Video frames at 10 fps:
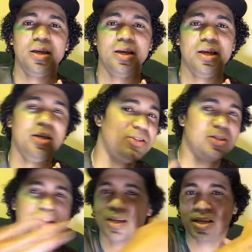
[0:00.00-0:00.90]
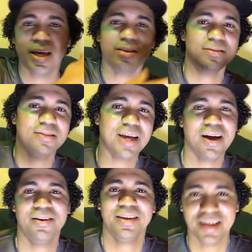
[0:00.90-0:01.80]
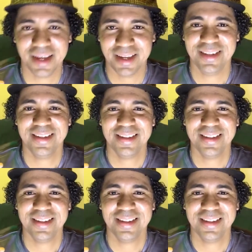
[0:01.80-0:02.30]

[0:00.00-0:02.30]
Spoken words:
he's catching town again,